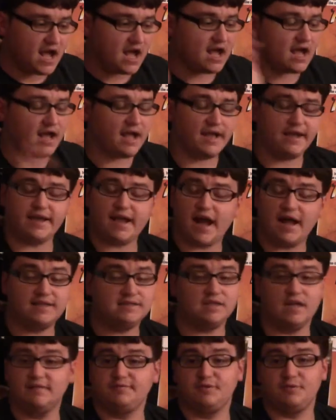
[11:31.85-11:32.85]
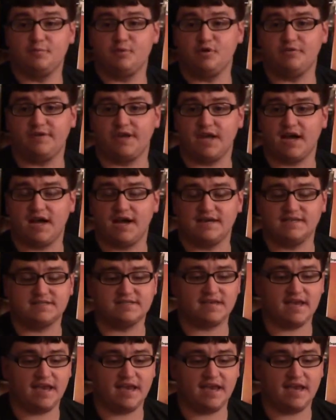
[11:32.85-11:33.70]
I, I love the movie, guys,